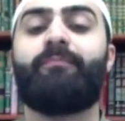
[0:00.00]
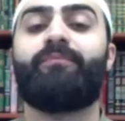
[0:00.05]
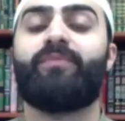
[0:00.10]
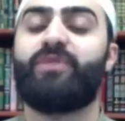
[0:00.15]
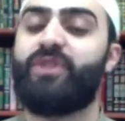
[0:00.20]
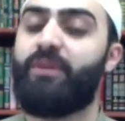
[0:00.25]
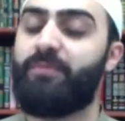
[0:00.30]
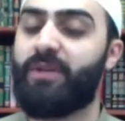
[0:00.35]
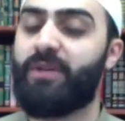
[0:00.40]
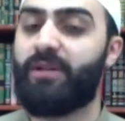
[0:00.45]

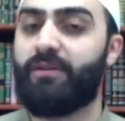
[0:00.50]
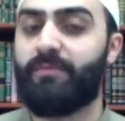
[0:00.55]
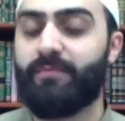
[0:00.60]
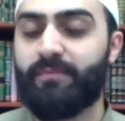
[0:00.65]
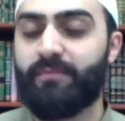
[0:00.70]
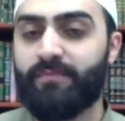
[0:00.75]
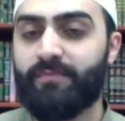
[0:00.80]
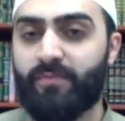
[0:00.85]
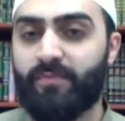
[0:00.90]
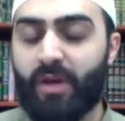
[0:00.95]
Jameel.
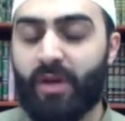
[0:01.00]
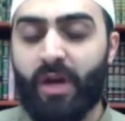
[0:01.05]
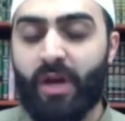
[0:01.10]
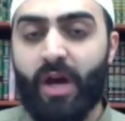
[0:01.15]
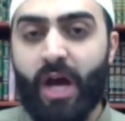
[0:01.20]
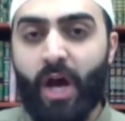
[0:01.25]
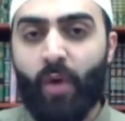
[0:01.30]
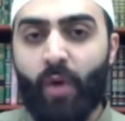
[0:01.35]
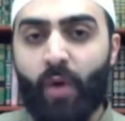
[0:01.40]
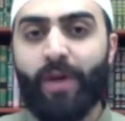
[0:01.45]

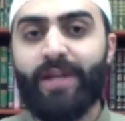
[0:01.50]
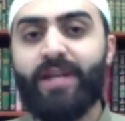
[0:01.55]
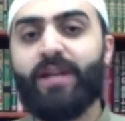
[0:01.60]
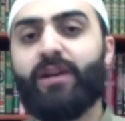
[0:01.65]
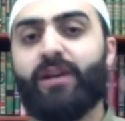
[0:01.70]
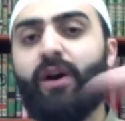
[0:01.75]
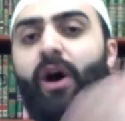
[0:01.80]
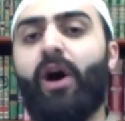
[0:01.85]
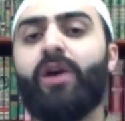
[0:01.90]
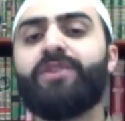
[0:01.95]
When he
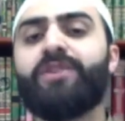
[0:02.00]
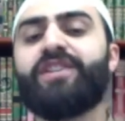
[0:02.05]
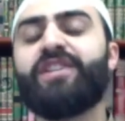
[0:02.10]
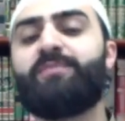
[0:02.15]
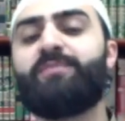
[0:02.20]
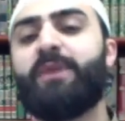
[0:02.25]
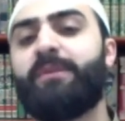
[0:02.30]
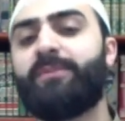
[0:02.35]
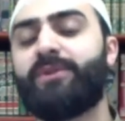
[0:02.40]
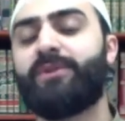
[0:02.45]
calls his
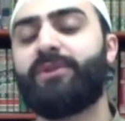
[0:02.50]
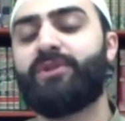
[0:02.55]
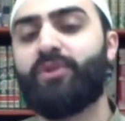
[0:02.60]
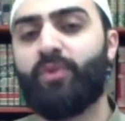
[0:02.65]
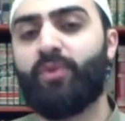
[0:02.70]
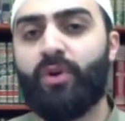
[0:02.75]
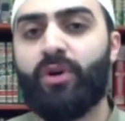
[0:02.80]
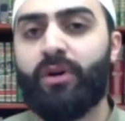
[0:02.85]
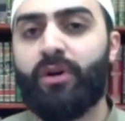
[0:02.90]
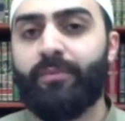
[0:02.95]
people to
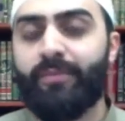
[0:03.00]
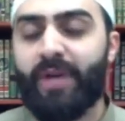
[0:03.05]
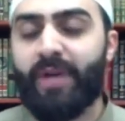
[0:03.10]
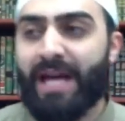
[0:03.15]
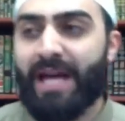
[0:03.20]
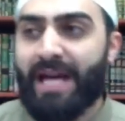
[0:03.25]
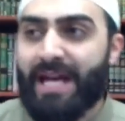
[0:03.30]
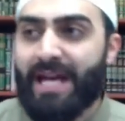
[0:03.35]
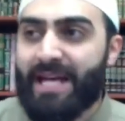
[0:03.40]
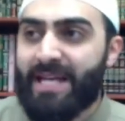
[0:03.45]
war,
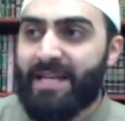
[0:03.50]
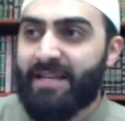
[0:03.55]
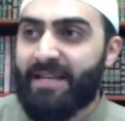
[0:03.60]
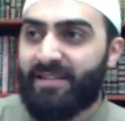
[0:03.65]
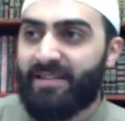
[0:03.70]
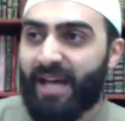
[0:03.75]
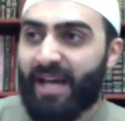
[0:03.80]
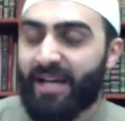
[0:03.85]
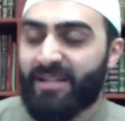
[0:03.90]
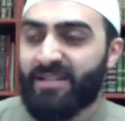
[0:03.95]
he
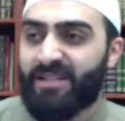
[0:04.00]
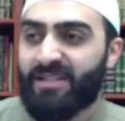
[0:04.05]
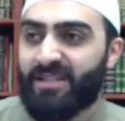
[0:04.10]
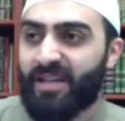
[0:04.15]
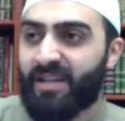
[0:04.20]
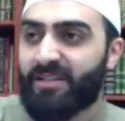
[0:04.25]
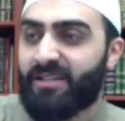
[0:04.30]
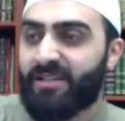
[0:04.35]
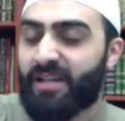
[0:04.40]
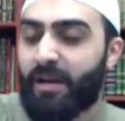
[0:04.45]
sends
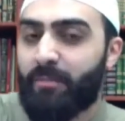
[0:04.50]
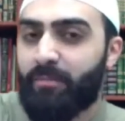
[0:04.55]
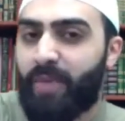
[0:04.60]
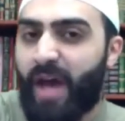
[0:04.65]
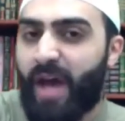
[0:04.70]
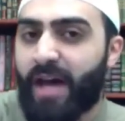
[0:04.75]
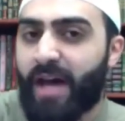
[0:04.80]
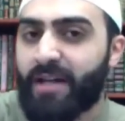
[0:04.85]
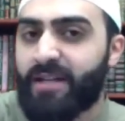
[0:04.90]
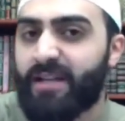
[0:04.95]
his
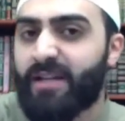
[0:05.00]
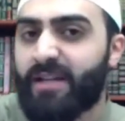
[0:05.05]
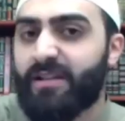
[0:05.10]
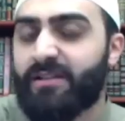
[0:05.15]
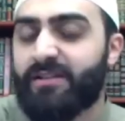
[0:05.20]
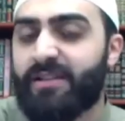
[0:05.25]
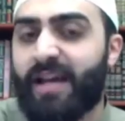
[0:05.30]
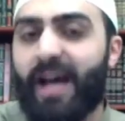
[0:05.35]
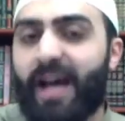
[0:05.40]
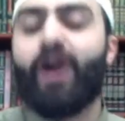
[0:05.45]

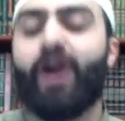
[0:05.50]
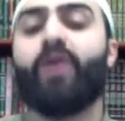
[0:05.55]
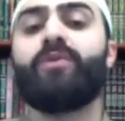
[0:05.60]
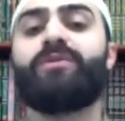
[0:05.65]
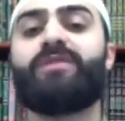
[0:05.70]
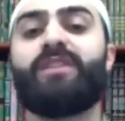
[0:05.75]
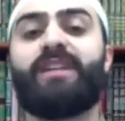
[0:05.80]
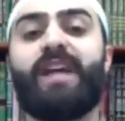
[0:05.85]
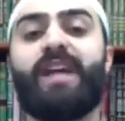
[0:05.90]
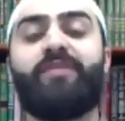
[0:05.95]
companions
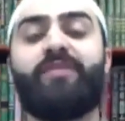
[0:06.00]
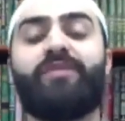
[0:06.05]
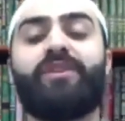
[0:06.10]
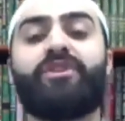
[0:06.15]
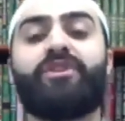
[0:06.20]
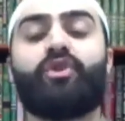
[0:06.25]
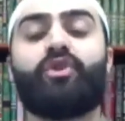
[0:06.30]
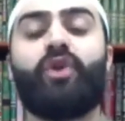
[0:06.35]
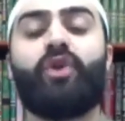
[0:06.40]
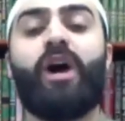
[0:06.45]
out to get the
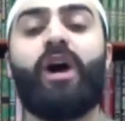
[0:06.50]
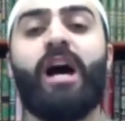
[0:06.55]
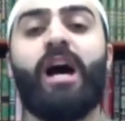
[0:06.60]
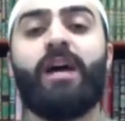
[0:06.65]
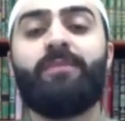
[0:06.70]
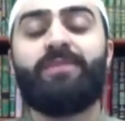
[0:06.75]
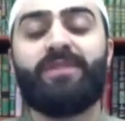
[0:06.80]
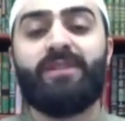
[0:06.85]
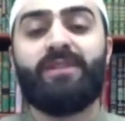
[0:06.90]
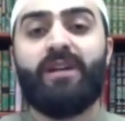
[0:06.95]

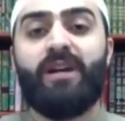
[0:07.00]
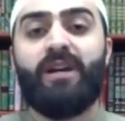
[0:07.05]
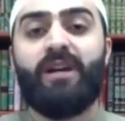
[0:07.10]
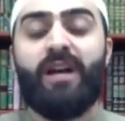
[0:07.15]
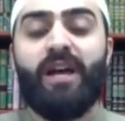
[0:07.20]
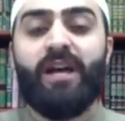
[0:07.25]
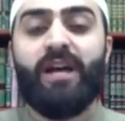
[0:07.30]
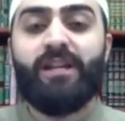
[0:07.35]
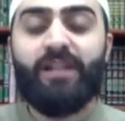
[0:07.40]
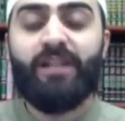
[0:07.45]
tribes
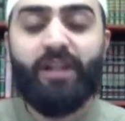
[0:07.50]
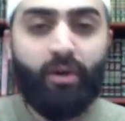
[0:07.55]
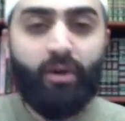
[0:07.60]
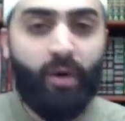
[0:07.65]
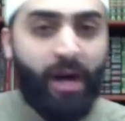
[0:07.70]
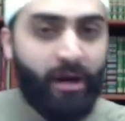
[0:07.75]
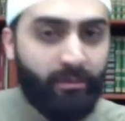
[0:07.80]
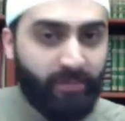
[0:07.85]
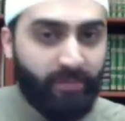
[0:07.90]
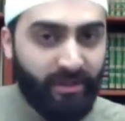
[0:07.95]
in and
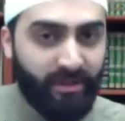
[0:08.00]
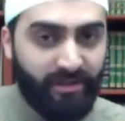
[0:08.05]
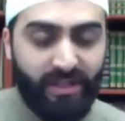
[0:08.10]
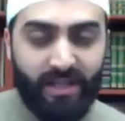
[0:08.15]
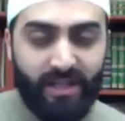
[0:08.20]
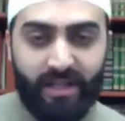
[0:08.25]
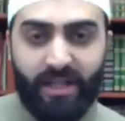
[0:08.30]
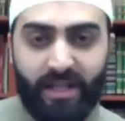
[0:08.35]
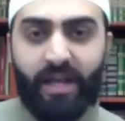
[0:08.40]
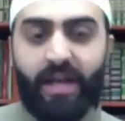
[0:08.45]
around
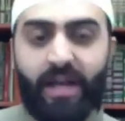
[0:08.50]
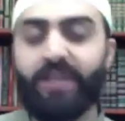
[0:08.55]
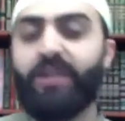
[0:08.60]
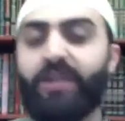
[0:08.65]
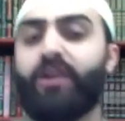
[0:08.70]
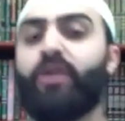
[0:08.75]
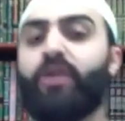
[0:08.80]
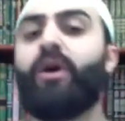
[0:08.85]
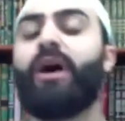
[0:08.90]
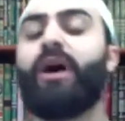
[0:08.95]
Medina, in
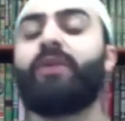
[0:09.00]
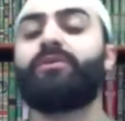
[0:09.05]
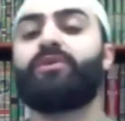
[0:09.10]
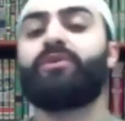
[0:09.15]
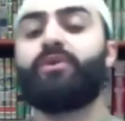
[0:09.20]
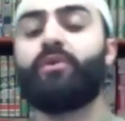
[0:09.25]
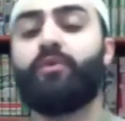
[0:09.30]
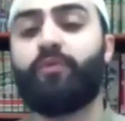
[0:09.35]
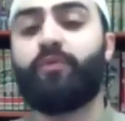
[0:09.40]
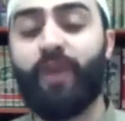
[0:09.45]
and around
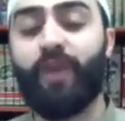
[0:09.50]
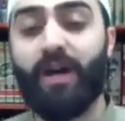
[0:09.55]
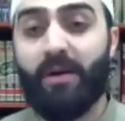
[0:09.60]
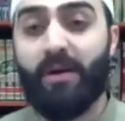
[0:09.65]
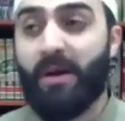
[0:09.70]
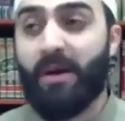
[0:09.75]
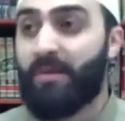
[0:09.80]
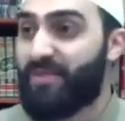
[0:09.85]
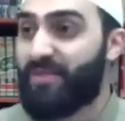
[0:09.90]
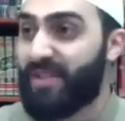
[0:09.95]
Kufa,
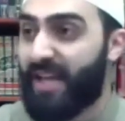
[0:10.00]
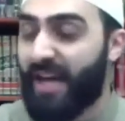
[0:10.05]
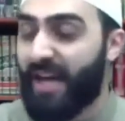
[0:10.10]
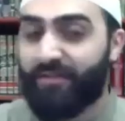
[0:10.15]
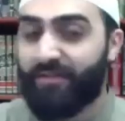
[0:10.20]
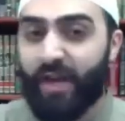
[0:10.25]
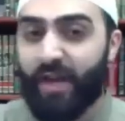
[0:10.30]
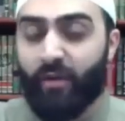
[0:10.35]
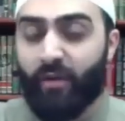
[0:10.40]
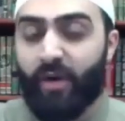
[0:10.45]
to
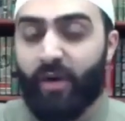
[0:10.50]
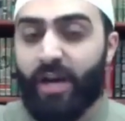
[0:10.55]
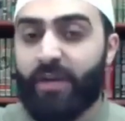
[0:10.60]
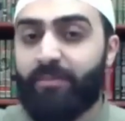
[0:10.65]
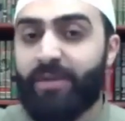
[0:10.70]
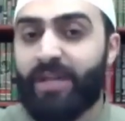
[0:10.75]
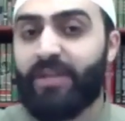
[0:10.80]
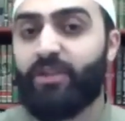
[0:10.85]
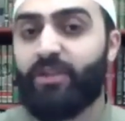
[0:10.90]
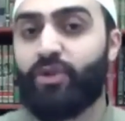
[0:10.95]
get the
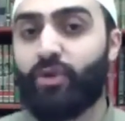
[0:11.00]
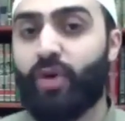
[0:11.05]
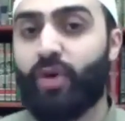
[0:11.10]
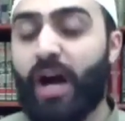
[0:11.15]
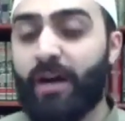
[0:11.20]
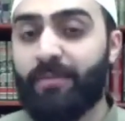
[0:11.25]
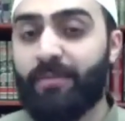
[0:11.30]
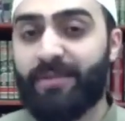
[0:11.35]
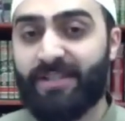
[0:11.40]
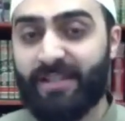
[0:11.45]
Arabian
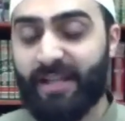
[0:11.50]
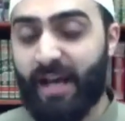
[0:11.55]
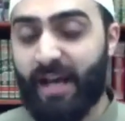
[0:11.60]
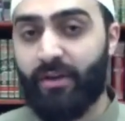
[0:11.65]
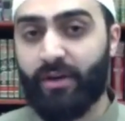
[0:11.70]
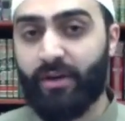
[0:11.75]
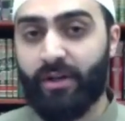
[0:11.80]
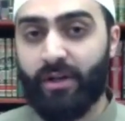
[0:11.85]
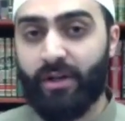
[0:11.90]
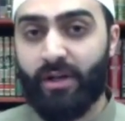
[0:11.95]
tribes
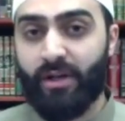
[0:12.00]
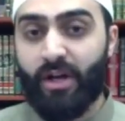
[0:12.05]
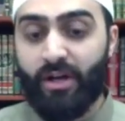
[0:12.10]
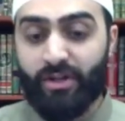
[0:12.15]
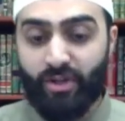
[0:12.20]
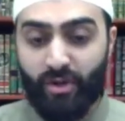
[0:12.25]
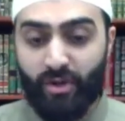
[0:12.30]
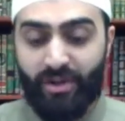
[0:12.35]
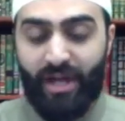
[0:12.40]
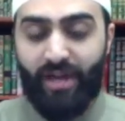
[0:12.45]
together
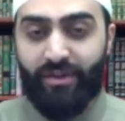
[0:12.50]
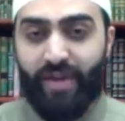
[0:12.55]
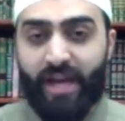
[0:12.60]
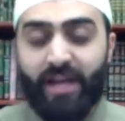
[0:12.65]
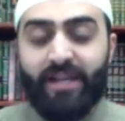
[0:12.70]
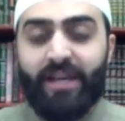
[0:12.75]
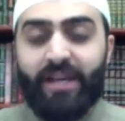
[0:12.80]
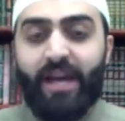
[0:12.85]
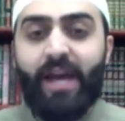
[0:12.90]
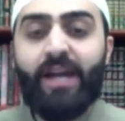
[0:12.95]
so that
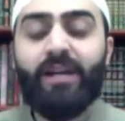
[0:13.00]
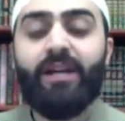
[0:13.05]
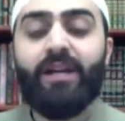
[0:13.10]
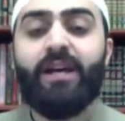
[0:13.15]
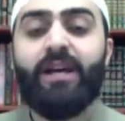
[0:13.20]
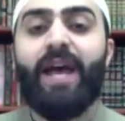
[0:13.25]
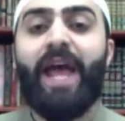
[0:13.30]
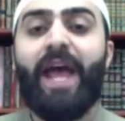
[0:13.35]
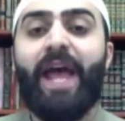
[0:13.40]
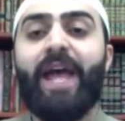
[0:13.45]
they can
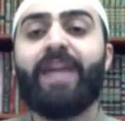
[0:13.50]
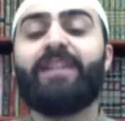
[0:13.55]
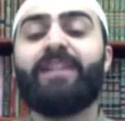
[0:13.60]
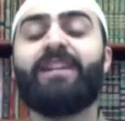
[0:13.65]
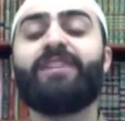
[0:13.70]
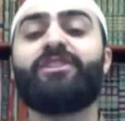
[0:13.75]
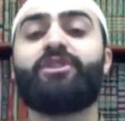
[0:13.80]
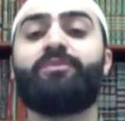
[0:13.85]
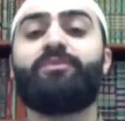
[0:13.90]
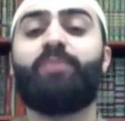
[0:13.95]
aid
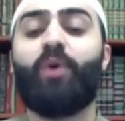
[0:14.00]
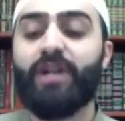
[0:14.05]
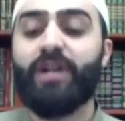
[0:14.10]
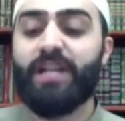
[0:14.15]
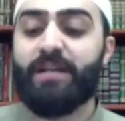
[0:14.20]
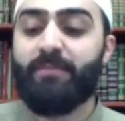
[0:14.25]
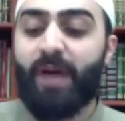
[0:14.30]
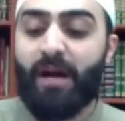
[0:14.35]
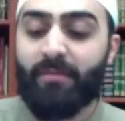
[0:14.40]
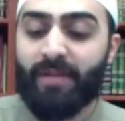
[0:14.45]
and support
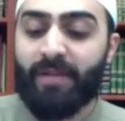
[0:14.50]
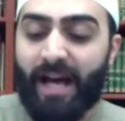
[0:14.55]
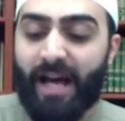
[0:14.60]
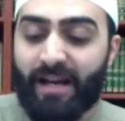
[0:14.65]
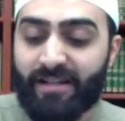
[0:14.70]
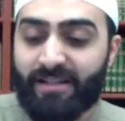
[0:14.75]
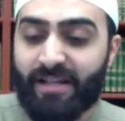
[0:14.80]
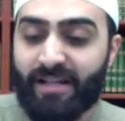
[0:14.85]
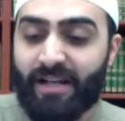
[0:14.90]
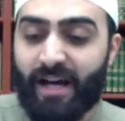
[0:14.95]
Imam
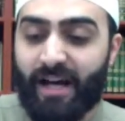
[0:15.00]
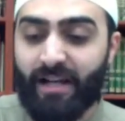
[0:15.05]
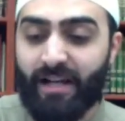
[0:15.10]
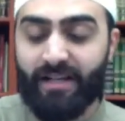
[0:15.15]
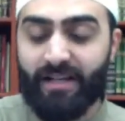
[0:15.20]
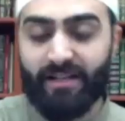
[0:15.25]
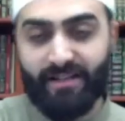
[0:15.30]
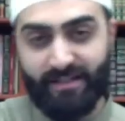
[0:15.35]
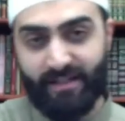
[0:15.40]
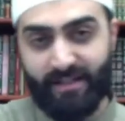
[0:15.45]
al-Hasan
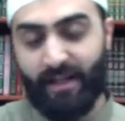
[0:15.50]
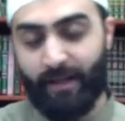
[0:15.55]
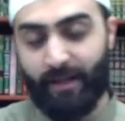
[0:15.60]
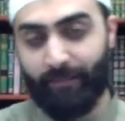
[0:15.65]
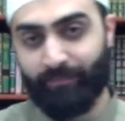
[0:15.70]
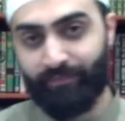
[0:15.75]
alayhi salam.